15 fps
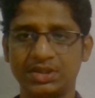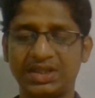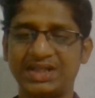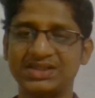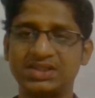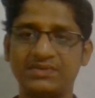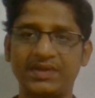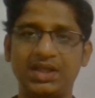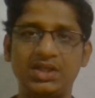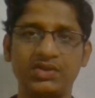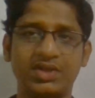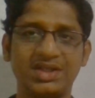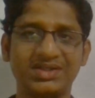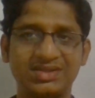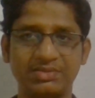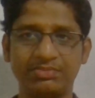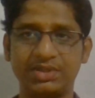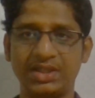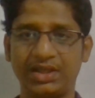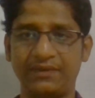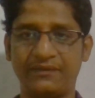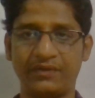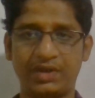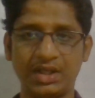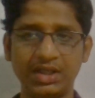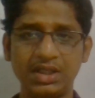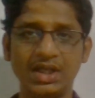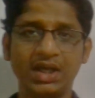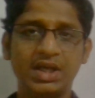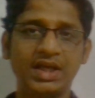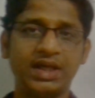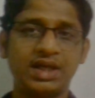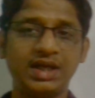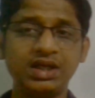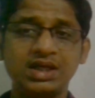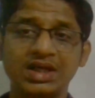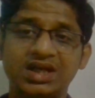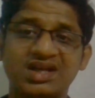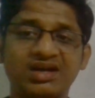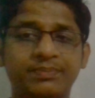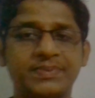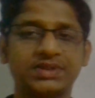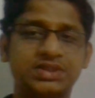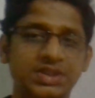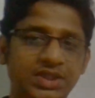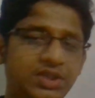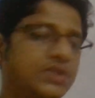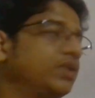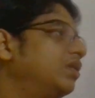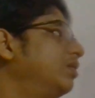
That's the way you can simply define a representative